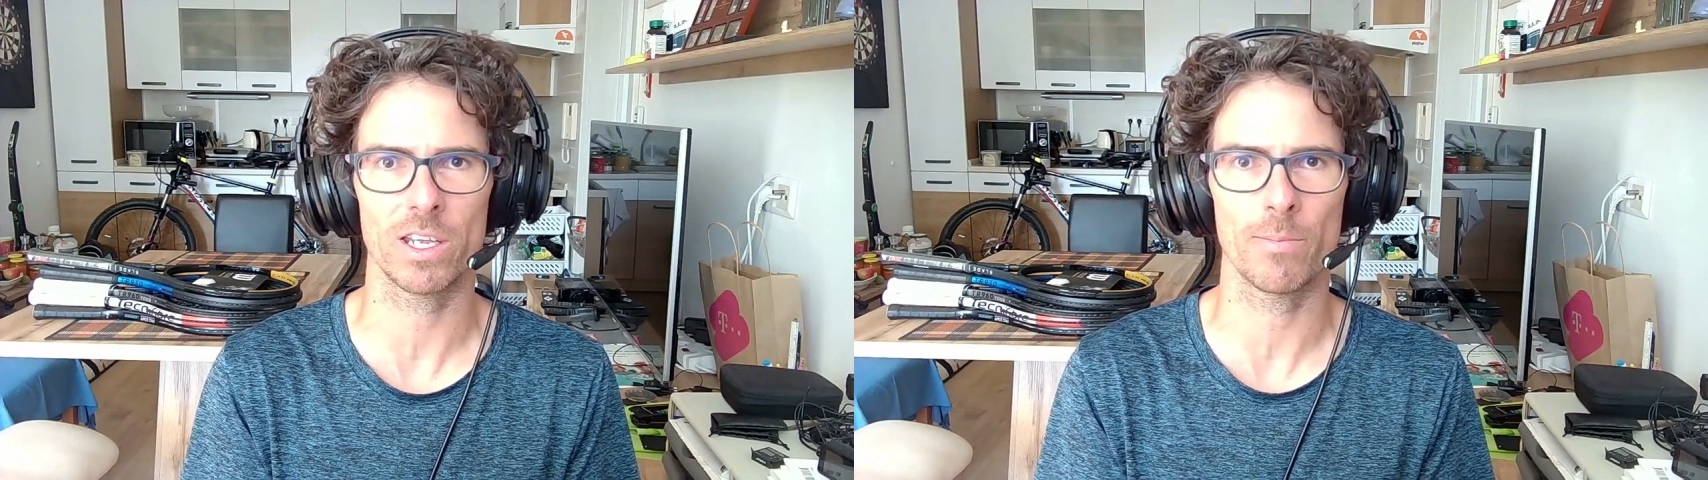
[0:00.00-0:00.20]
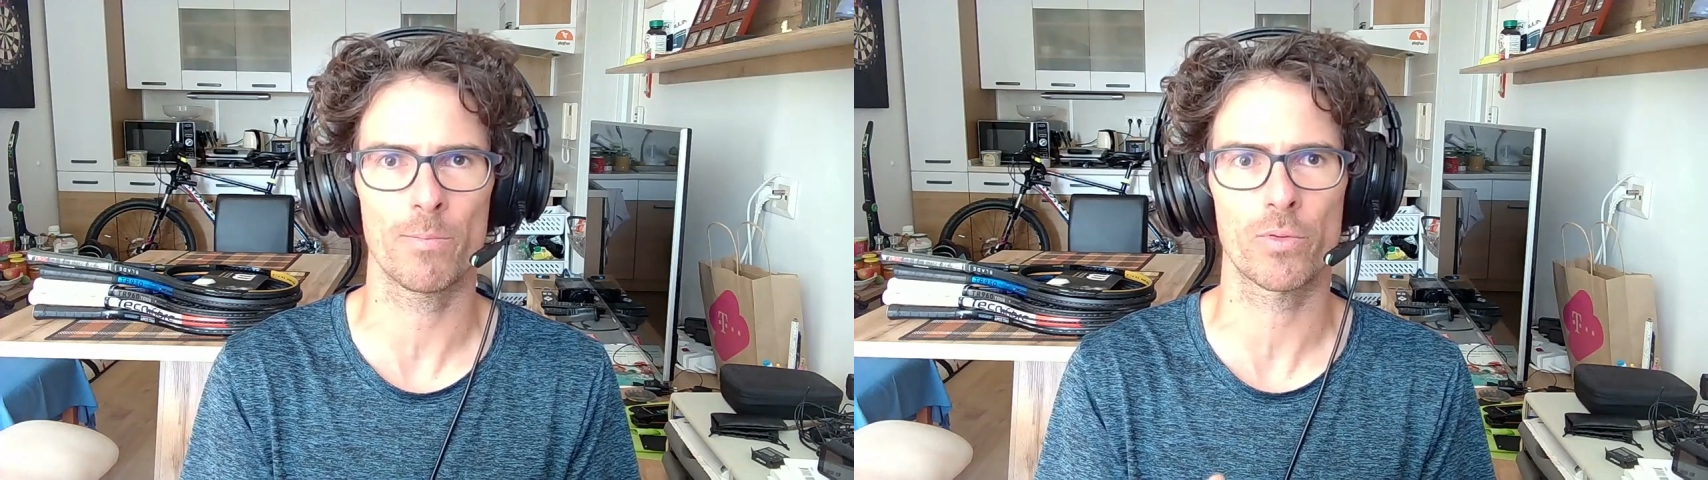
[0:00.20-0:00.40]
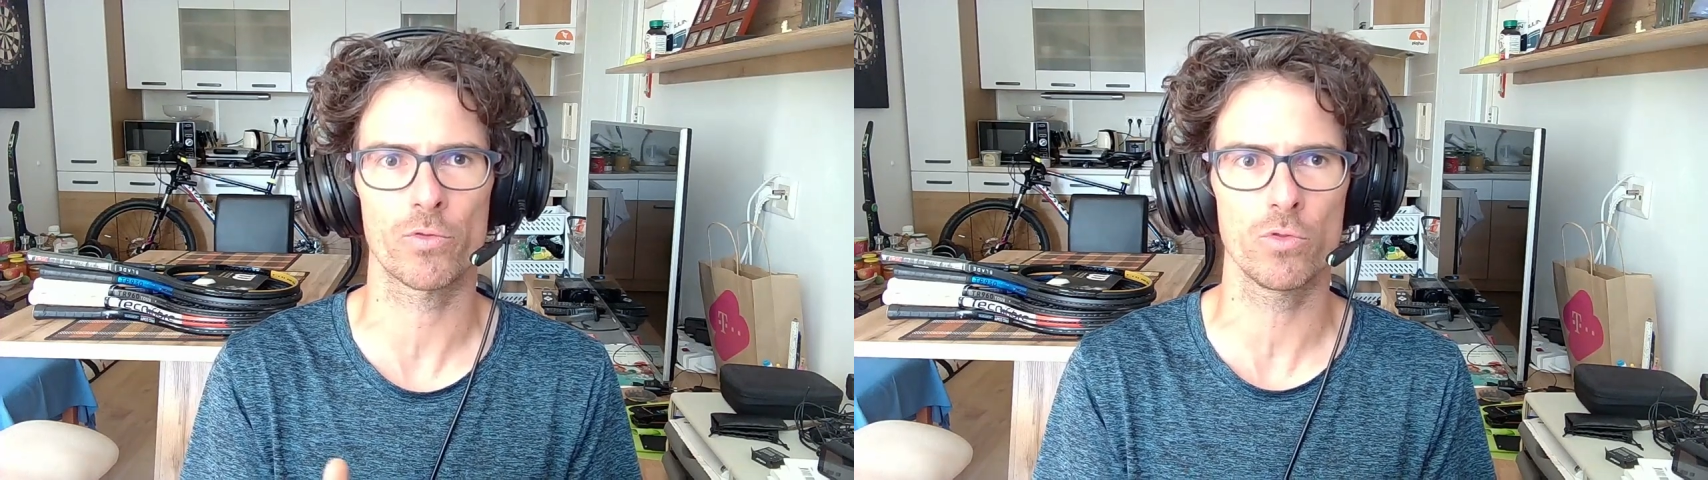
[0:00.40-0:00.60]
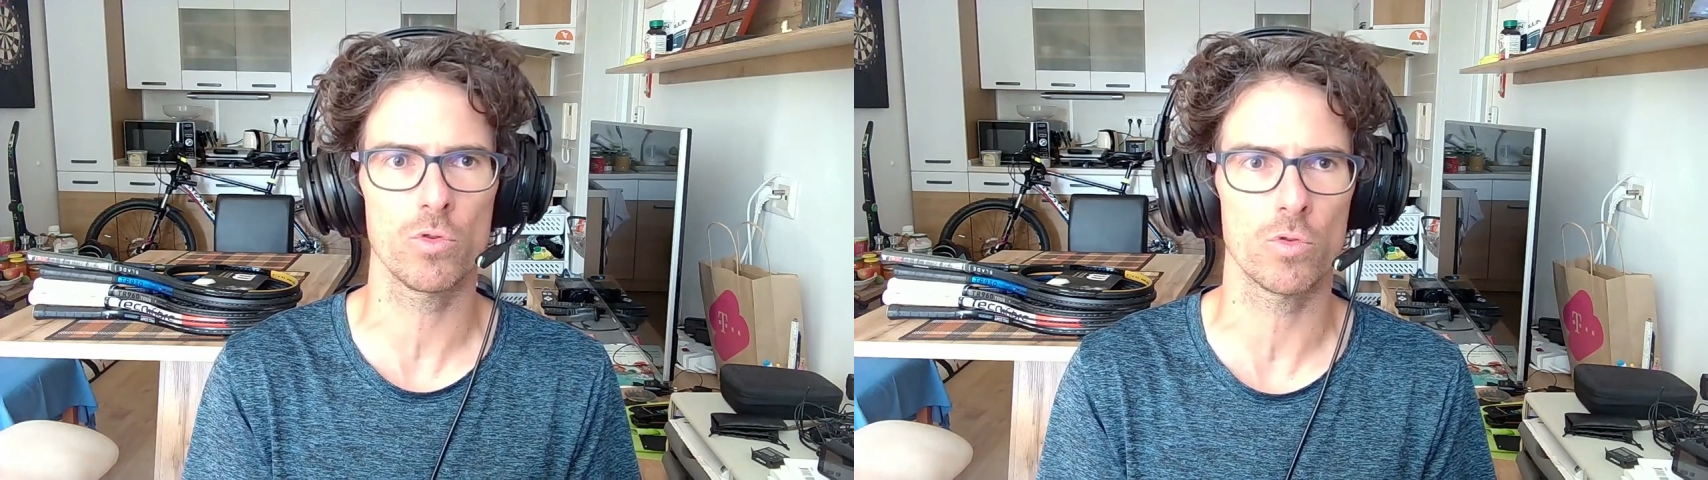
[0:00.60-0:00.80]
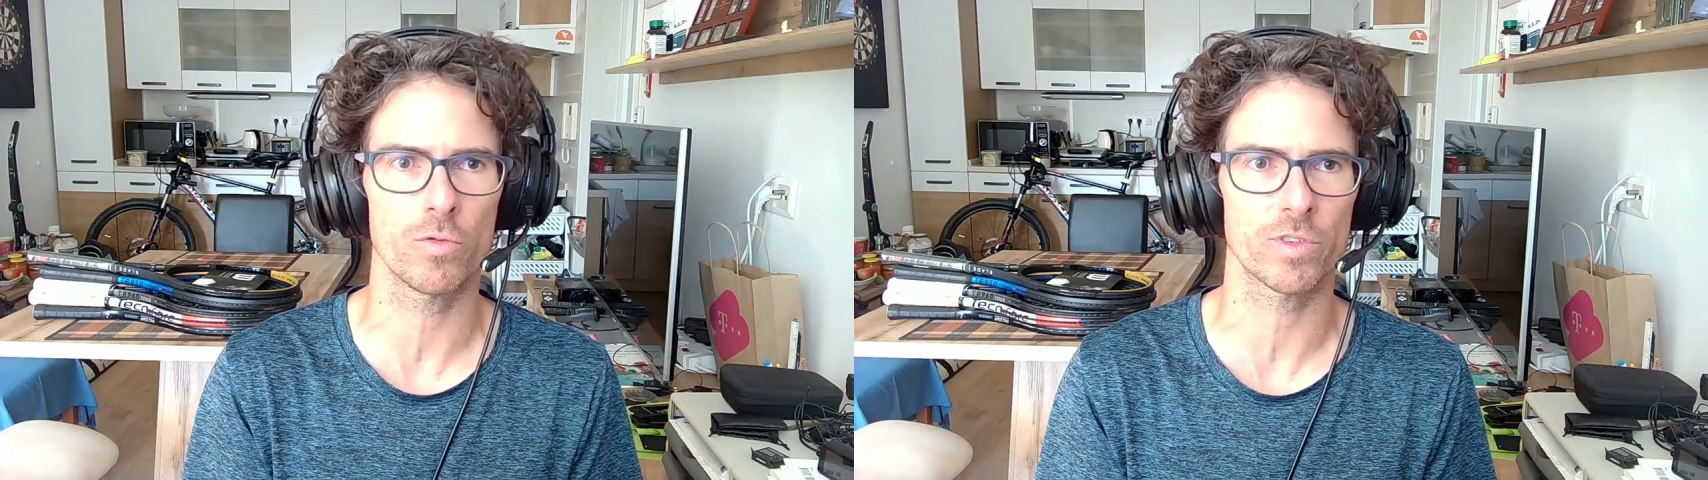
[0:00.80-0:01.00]

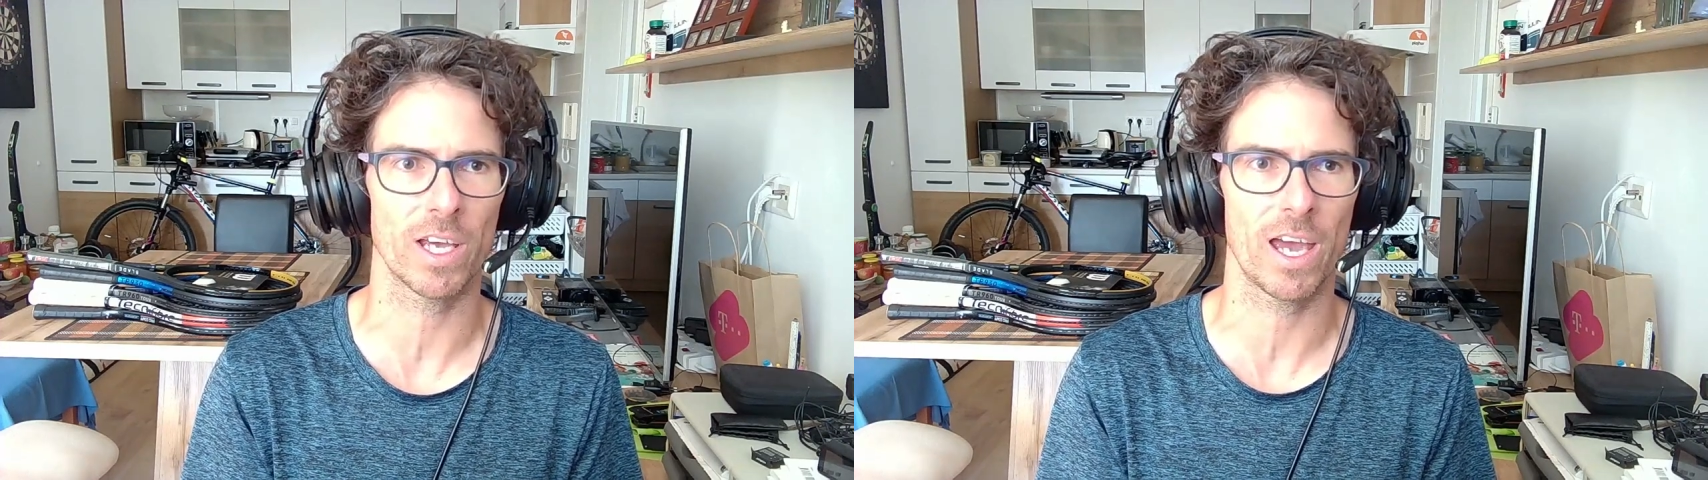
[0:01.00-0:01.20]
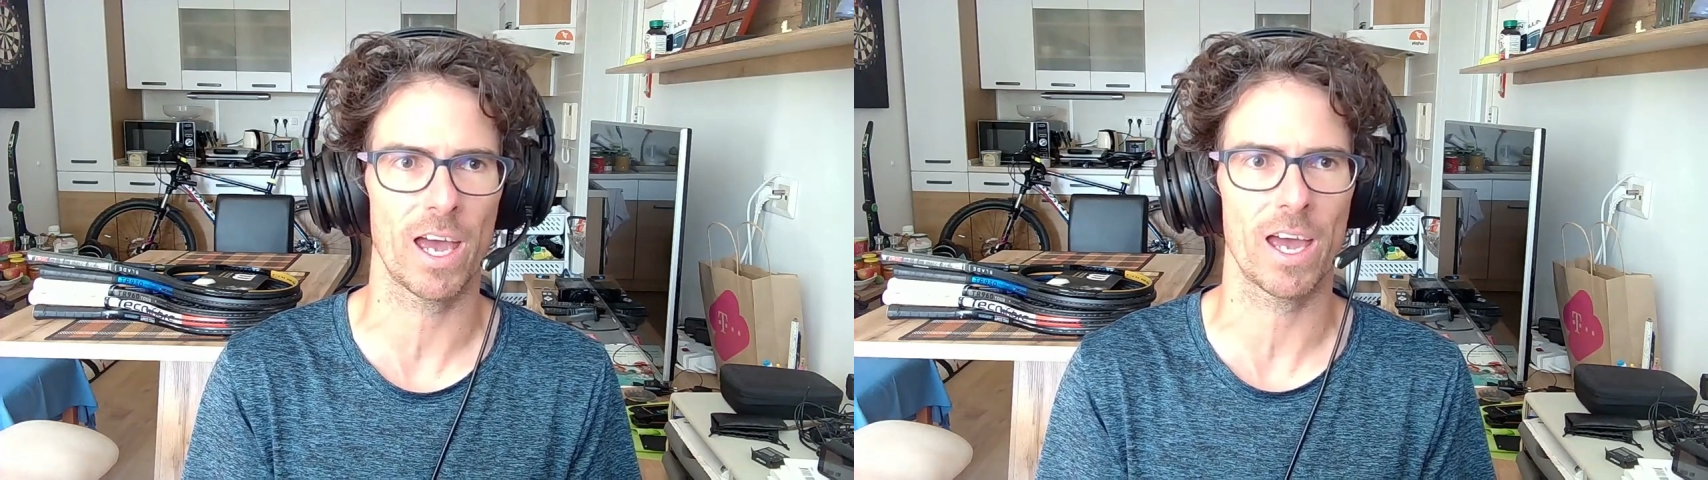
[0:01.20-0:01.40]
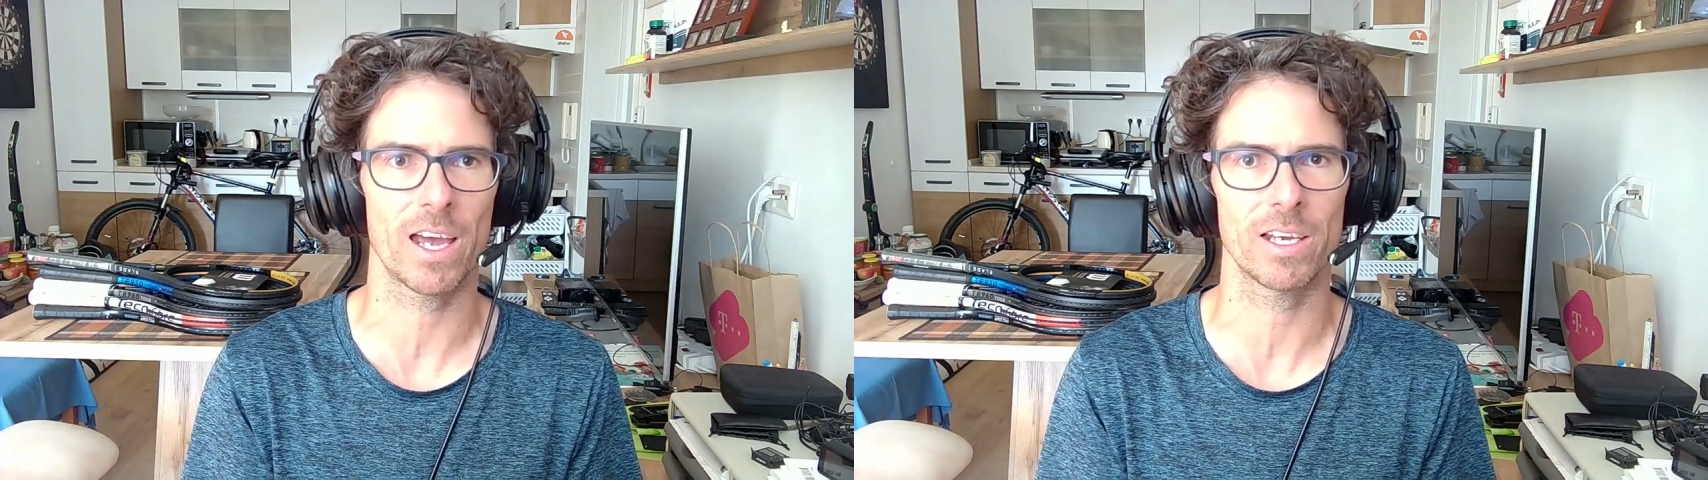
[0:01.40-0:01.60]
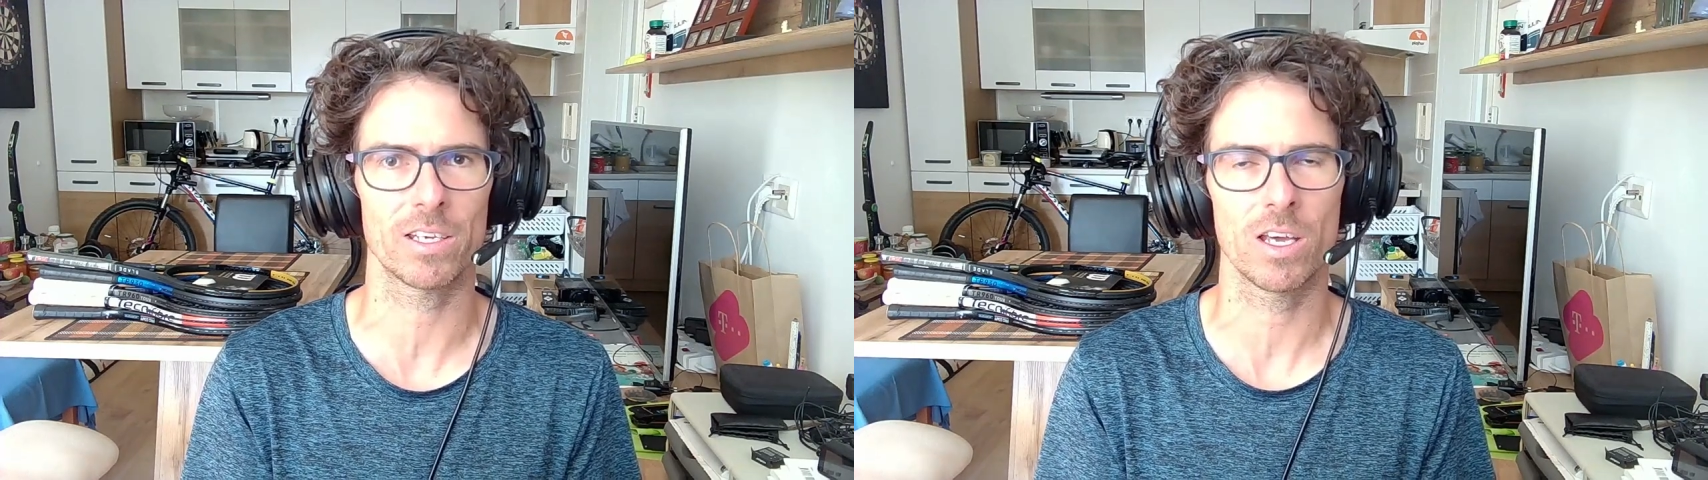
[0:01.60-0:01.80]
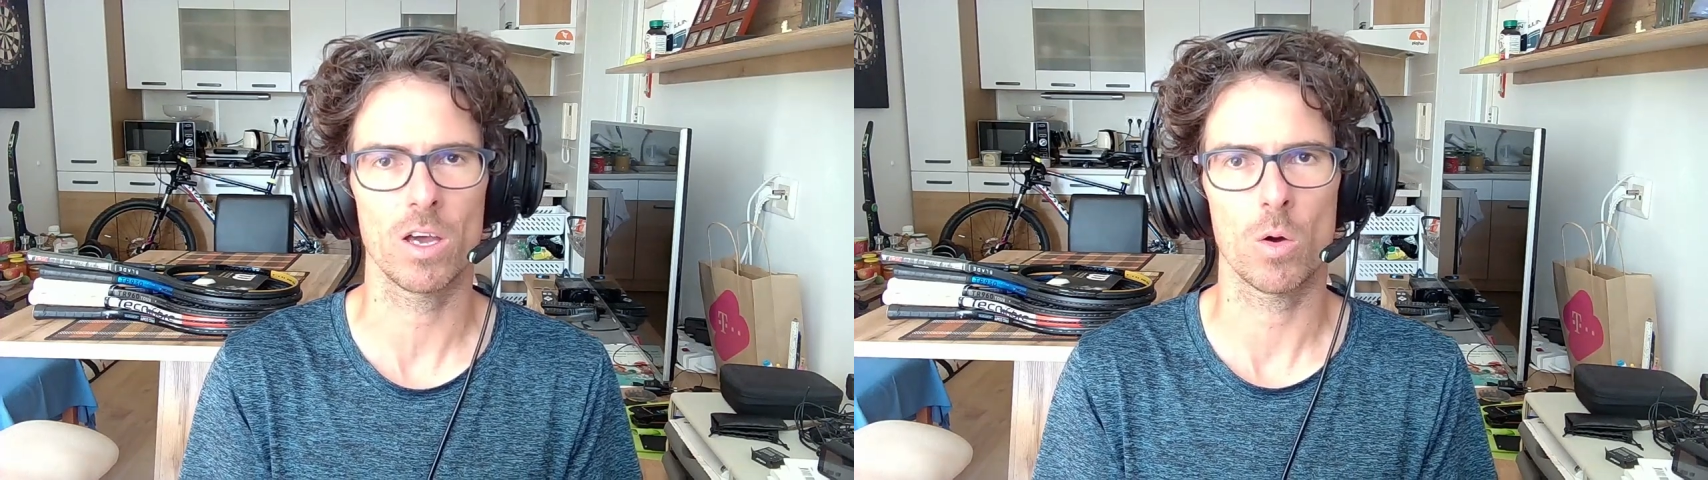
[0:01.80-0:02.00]
improves and